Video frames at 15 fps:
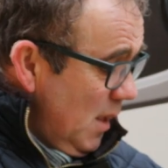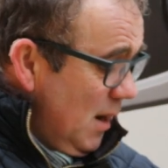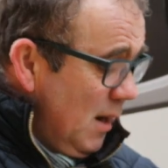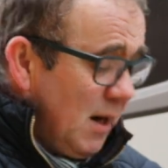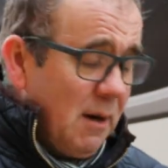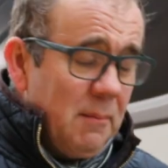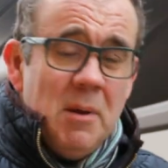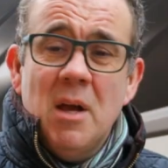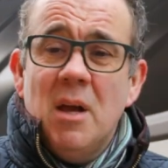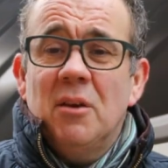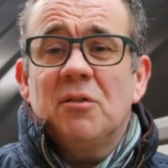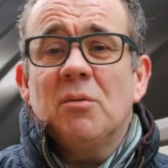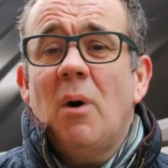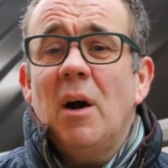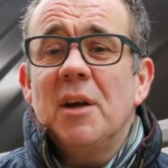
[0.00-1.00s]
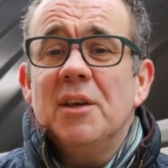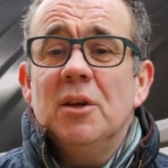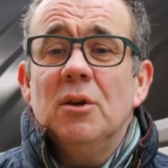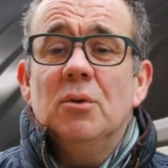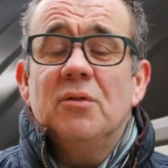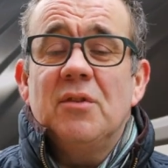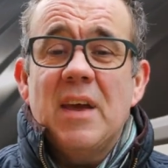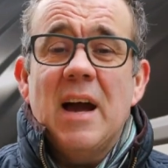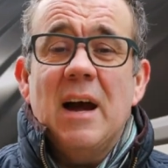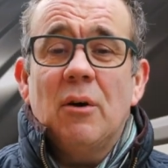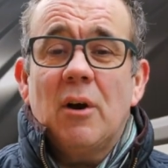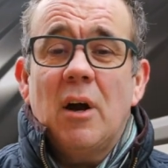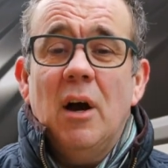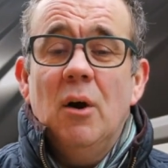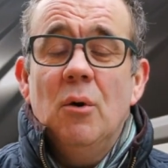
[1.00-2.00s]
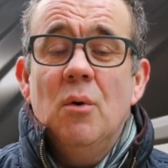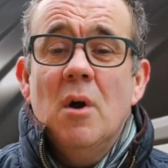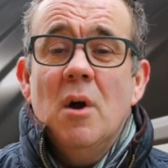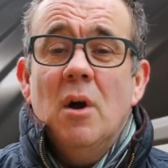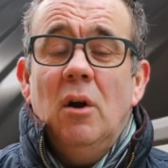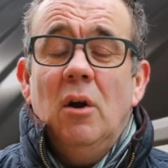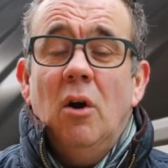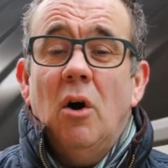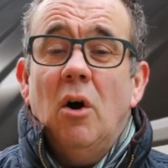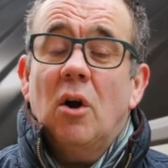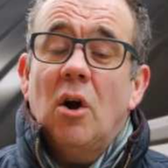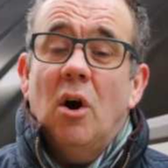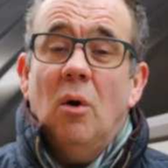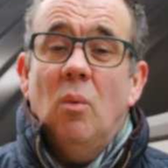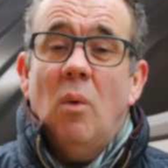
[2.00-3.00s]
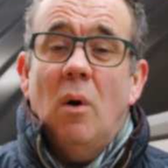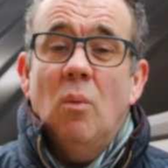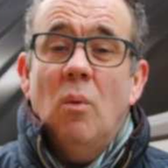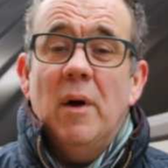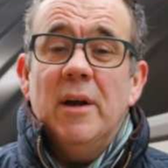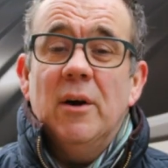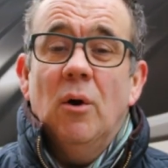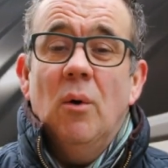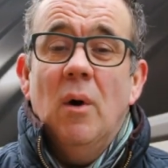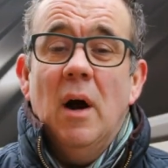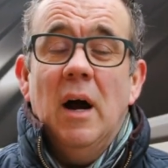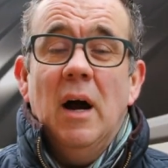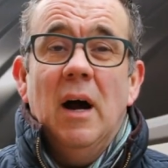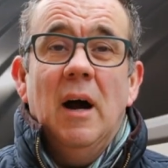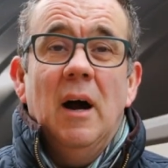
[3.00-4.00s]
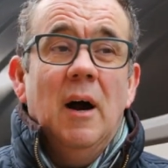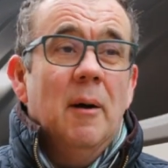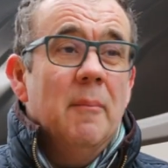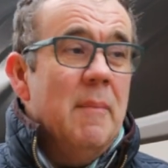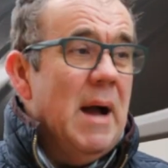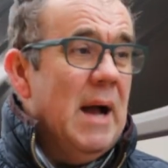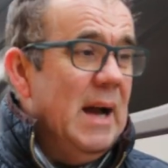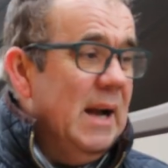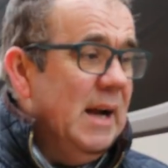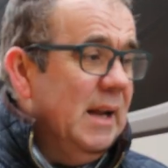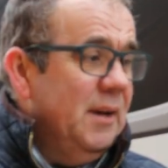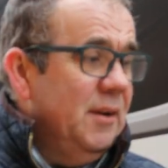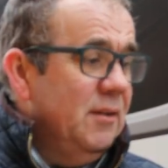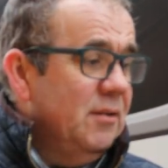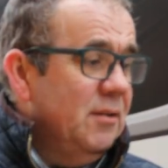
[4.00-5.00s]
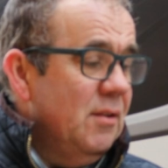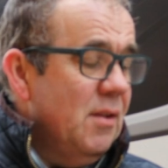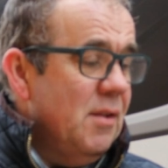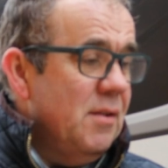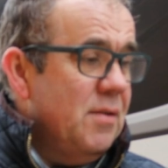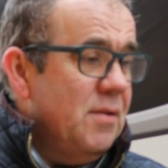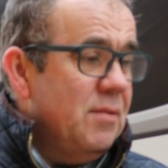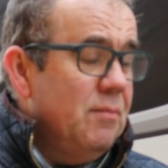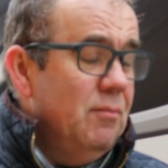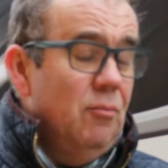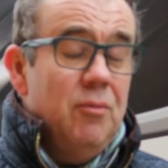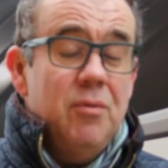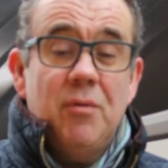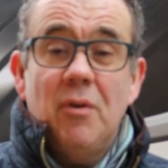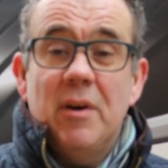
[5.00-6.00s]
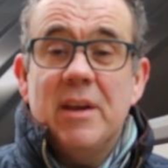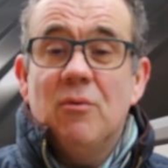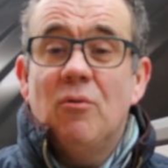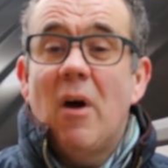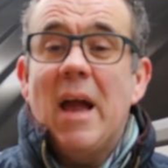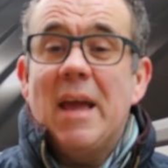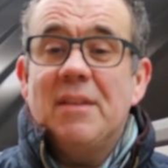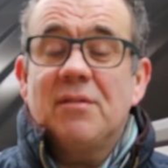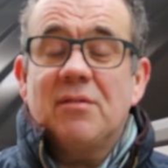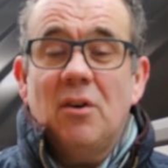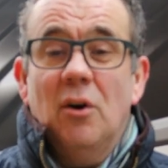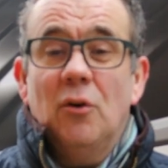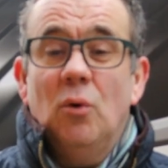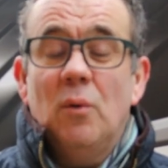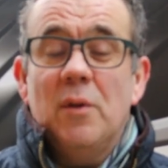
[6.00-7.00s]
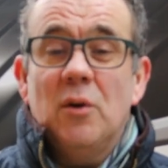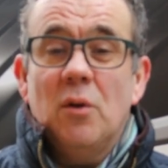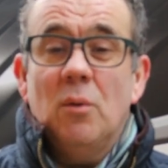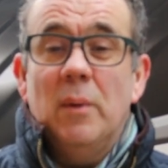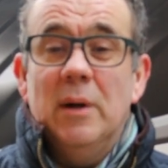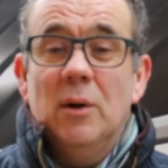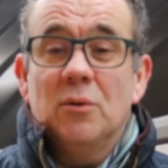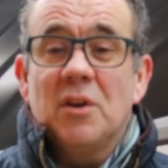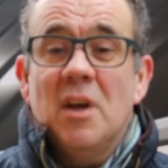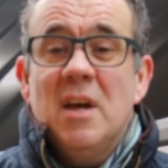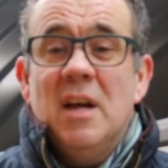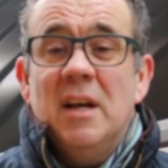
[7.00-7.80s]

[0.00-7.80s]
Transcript: So I use the Alko lock on one wheel and the three Wraiths on all the other wheels.